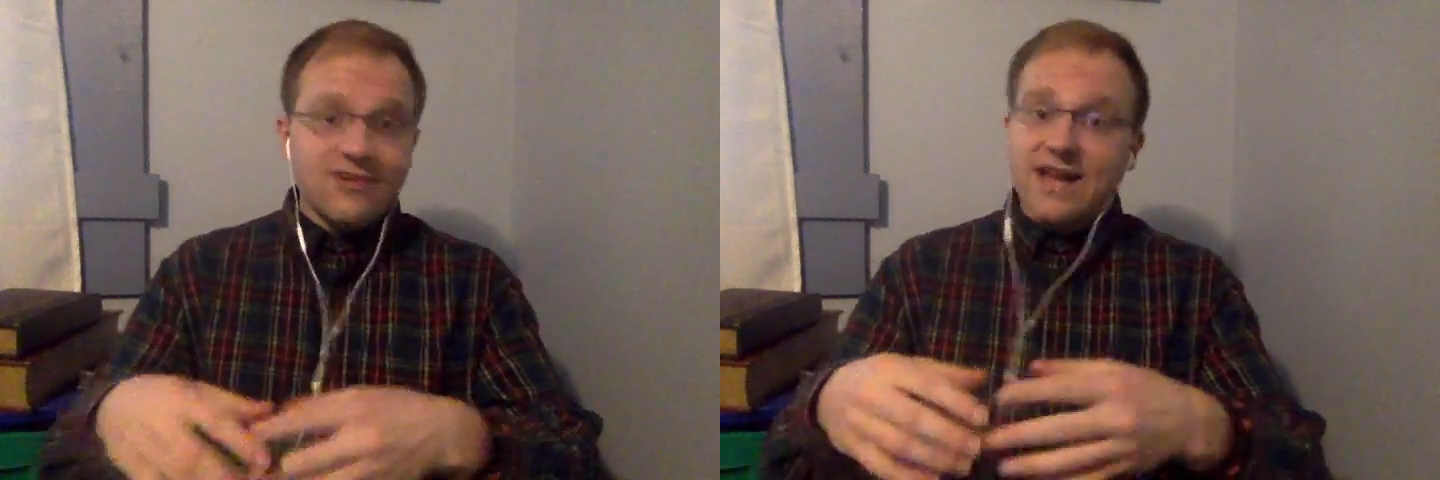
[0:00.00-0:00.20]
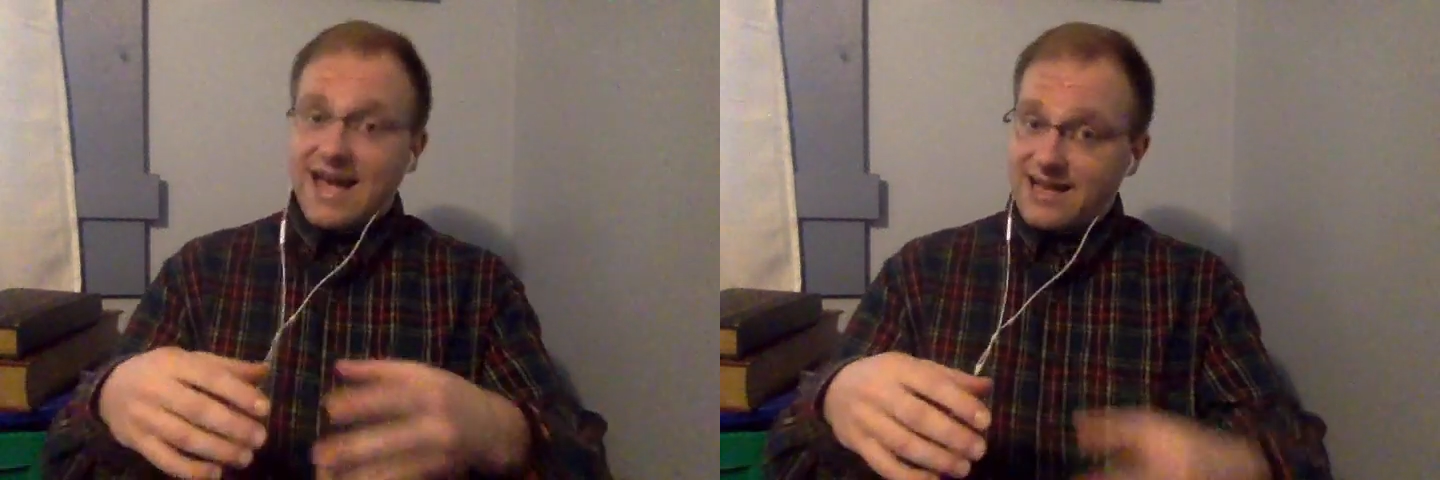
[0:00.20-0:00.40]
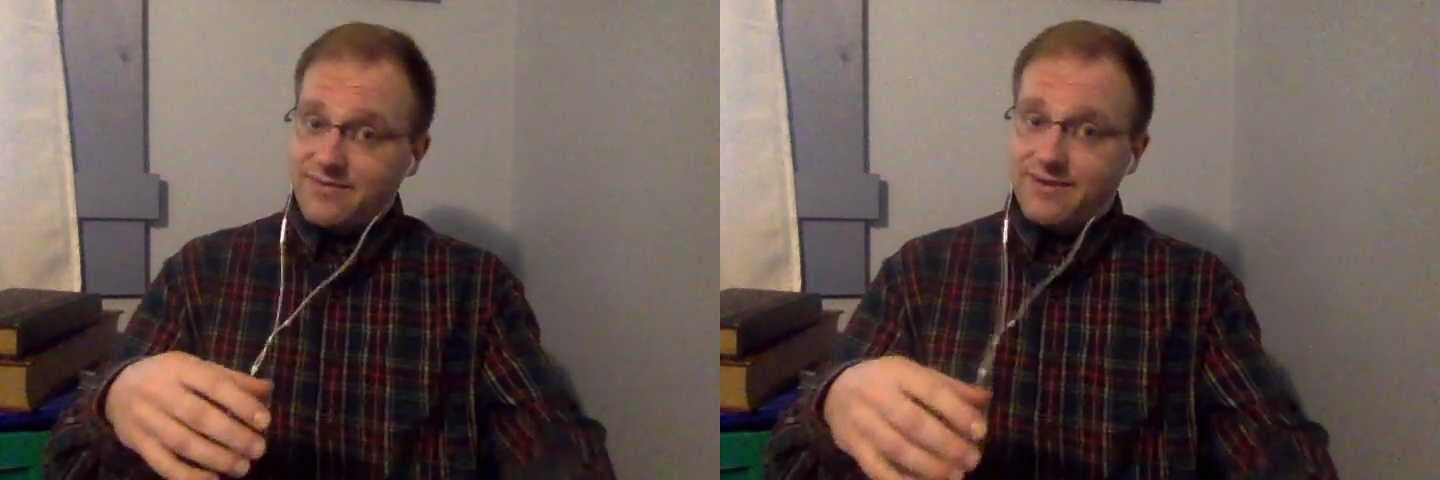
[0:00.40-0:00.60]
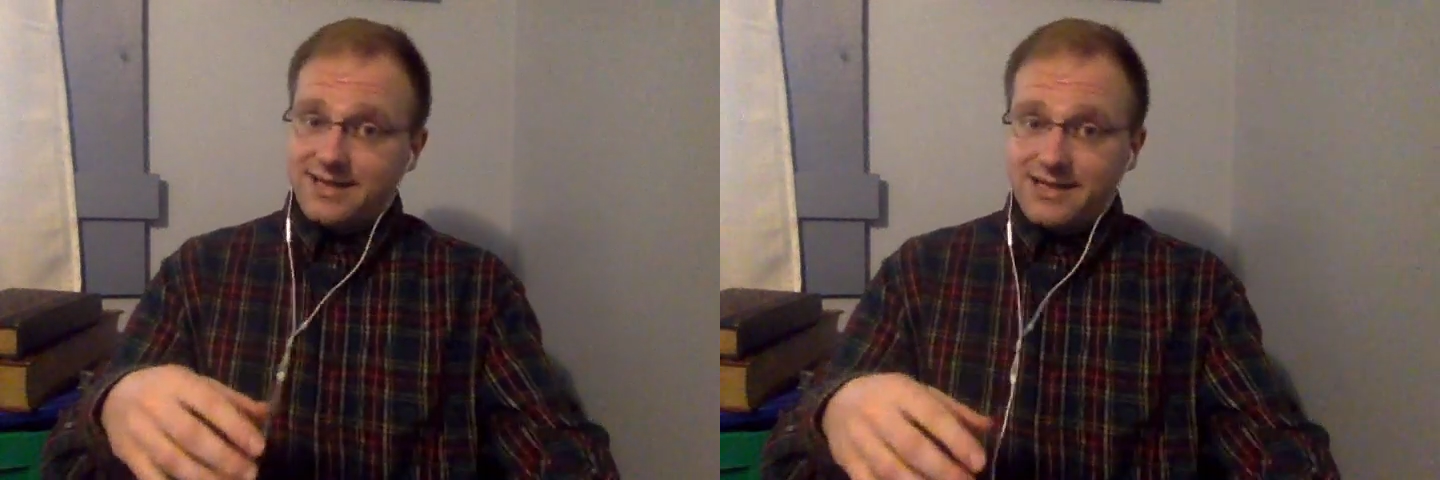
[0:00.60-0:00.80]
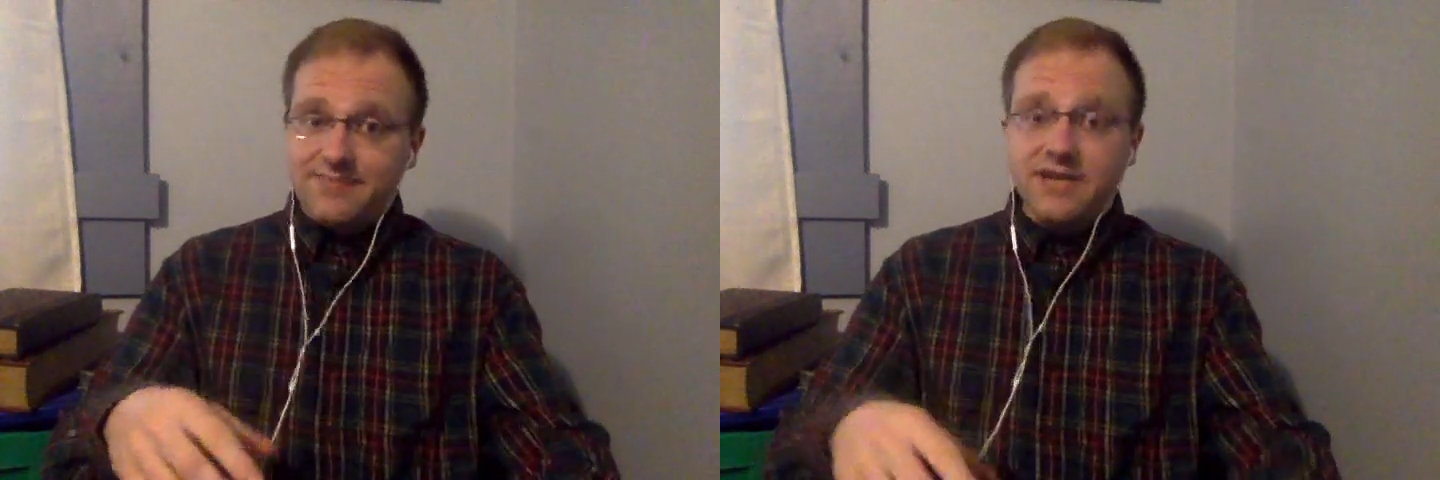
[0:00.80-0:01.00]
10
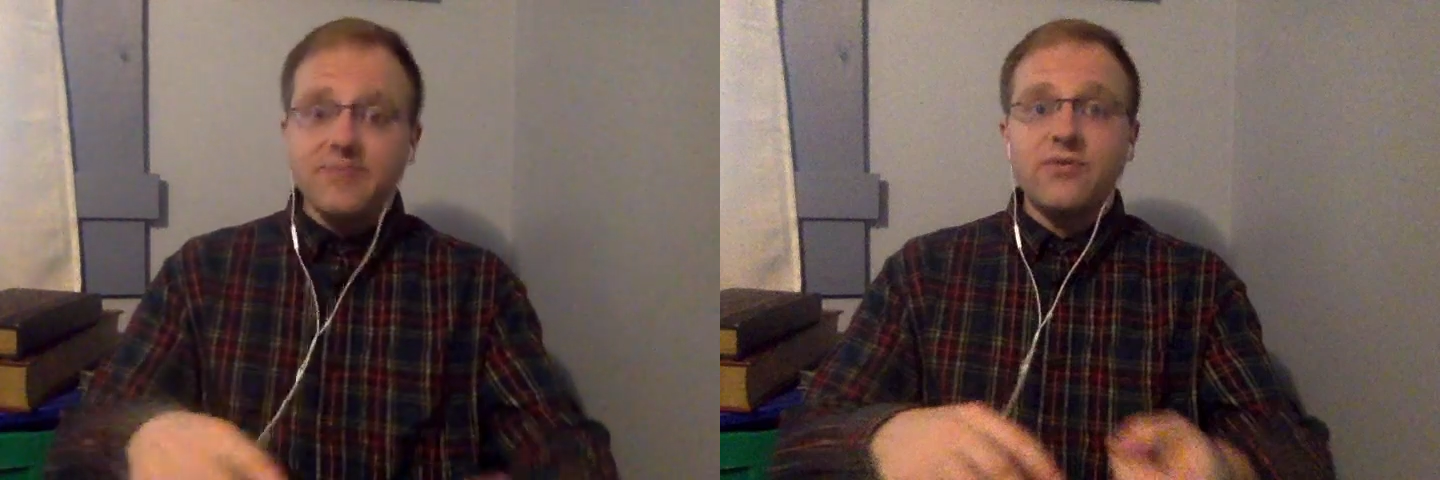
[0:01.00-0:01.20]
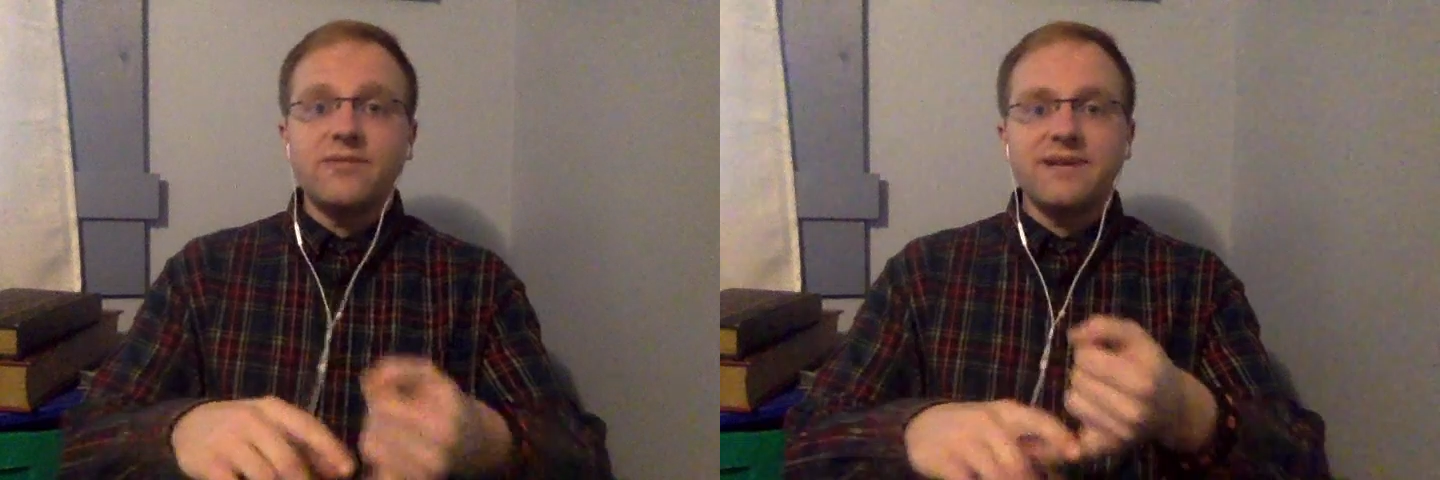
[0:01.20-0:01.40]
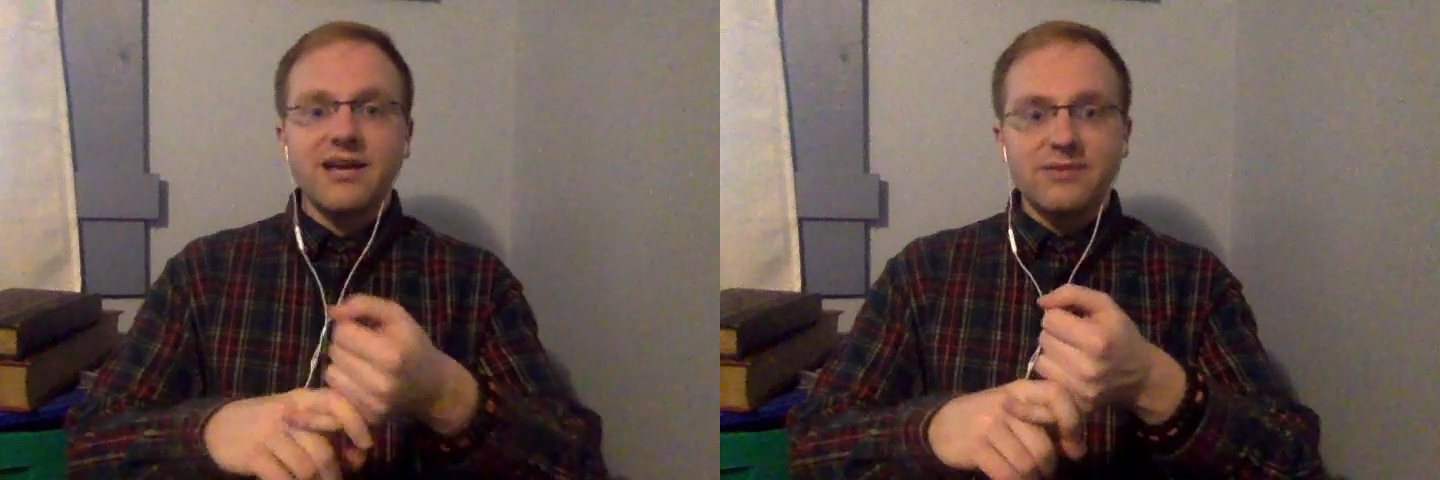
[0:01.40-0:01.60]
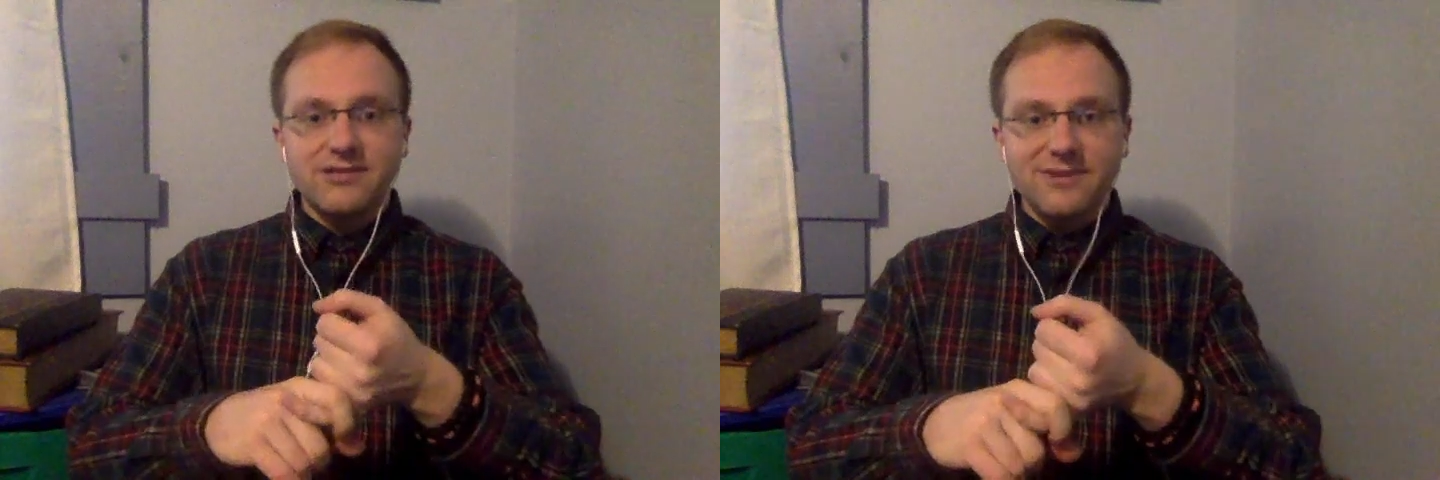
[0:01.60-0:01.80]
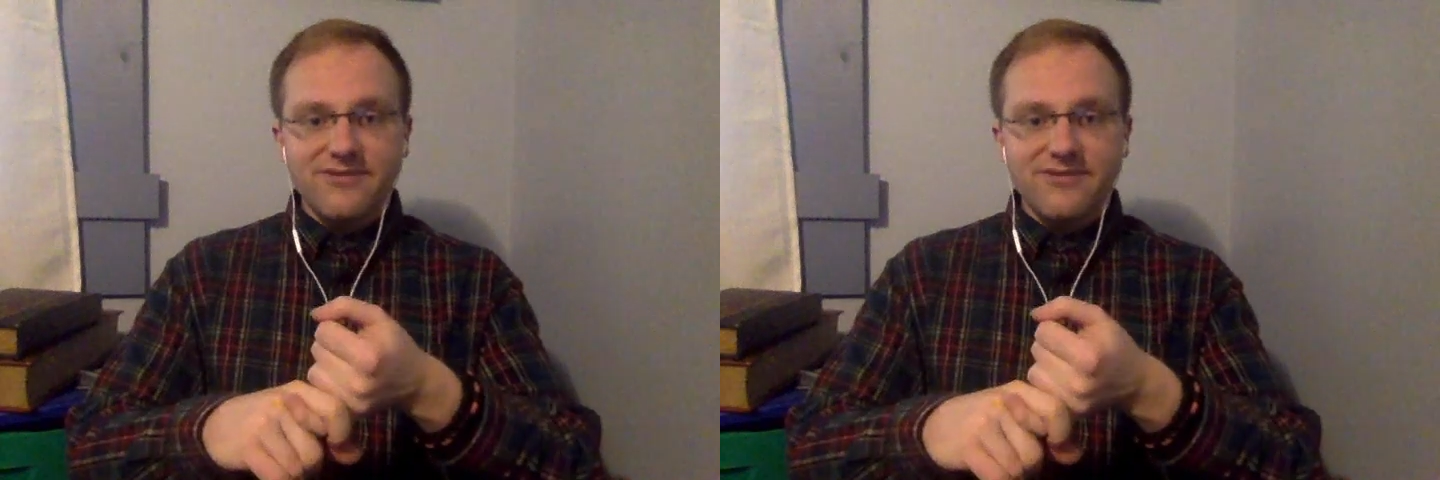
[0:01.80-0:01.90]
million people would be able to be